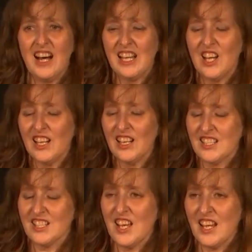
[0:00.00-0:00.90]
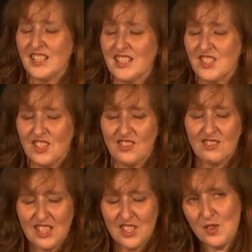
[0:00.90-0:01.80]
I, I like to liken it to
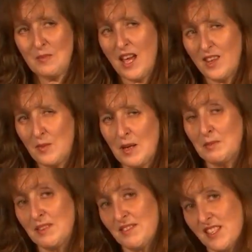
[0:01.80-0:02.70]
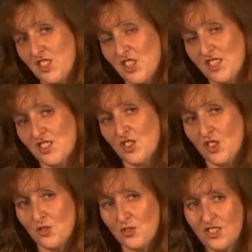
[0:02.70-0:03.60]
religion, but other people have suggested
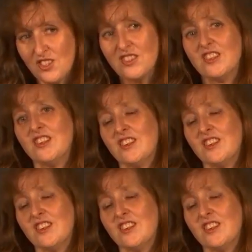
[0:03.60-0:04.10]
children.